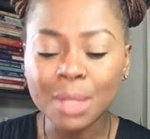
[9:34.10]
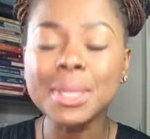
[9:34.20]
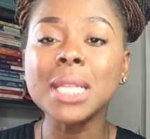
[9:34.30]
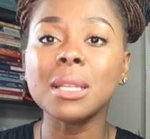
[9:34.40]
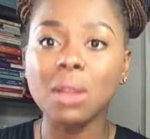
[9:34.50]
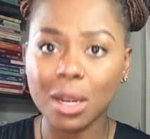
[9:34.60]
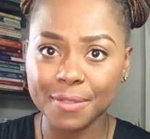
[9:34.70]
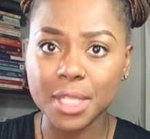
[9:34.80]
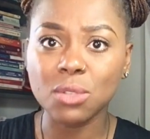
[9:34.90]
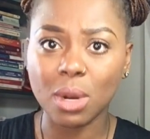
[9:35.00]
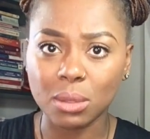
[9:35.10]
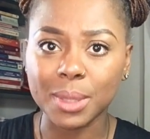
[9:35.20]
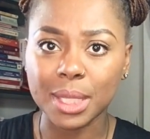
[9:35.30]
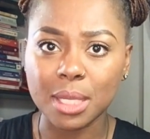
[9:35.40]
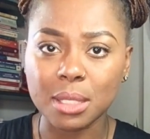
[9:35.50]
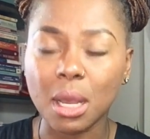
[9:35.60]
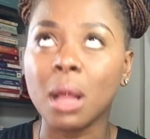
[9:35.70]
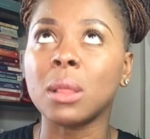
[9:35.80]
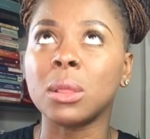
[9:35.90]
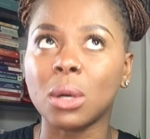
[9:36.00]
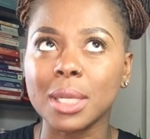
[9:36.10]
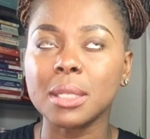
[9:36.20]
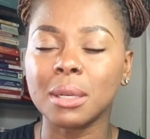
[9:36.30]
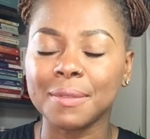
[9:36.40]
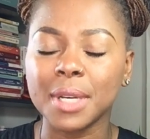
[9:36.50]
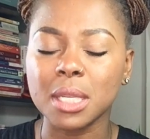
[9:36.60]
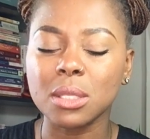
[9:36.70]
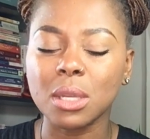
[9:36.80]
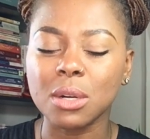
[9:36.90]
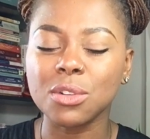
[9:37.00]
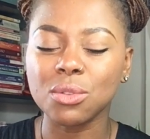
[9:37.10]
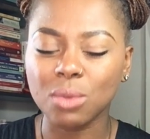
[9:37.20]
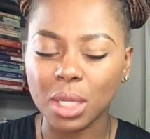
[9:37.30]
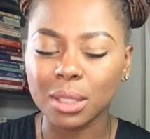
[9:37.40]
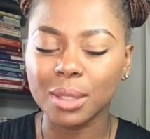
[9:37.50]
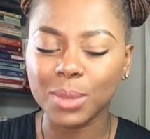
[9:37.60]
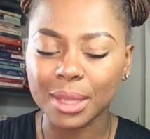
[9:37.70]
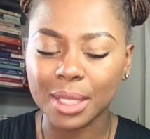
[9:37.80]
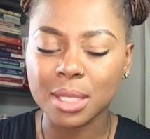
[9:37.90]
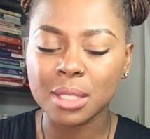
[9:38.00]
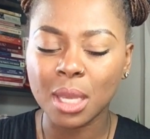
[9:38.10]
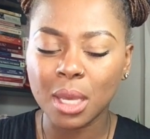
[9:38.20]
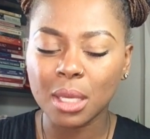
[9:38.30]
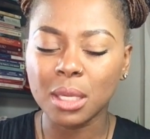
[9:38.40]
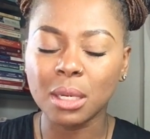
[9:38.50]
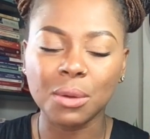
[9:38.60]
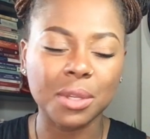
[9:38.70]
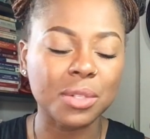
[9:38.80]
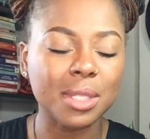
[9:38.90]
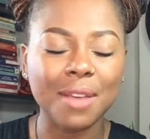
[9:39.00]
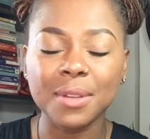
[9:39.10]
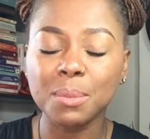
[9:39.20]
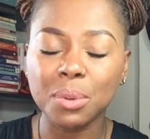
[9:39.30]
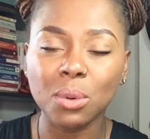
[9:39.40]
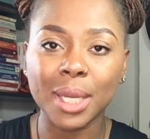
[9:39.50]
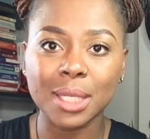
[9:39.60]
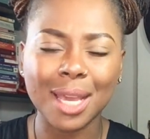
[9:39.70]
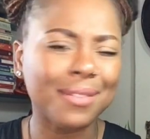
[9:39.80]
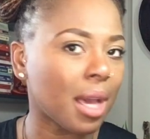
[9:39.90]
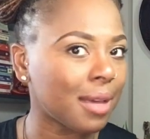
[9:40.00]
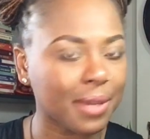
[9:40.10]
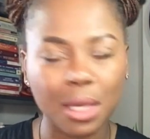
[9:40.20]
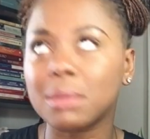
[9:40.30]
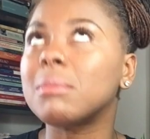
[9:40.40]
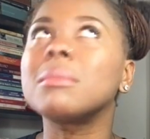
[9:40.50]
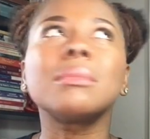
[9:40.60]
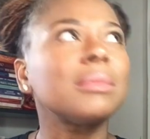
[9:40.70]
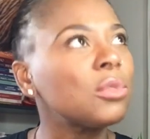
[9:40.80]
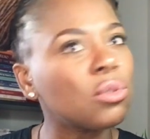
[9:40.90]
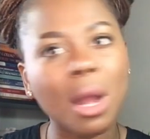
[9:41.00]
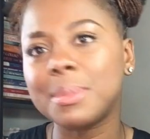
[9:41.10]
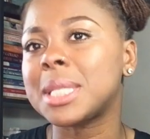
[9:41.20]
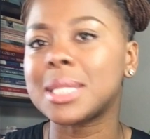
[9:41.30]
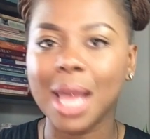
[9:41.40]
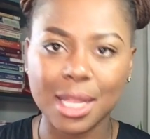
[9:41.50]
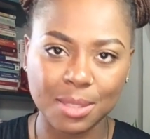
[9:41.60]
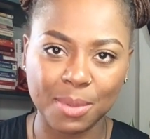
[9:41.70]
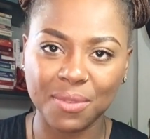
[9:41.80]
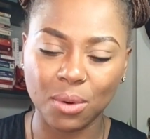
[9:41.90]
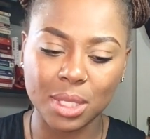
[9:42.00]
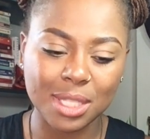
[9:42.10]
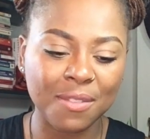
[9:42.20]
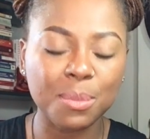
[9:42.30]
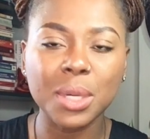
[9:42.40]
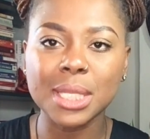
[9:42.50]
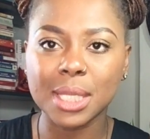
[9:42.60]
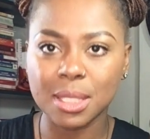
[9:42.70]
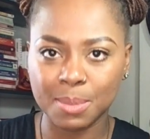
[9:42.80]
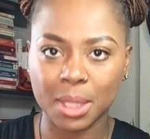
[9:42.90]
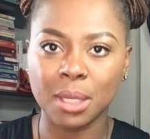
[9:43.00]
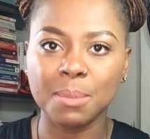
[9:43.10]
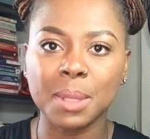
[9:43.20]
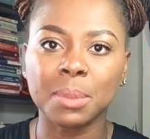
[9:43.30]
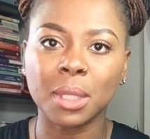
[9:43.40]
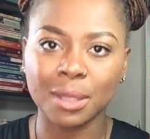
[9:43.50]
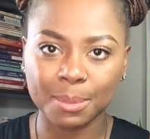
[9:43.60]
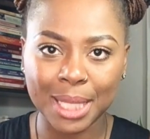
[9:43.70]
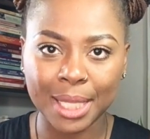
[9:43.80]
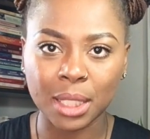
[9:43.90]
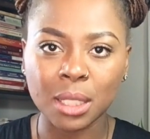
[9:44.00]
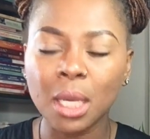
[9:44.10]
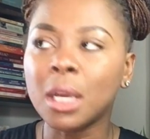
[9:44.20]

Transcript: because a lot of us struggle with this a lot of us are struggling with this you know there's 7 point I, I've, dropped the stats before 7.6 billion people on the planet,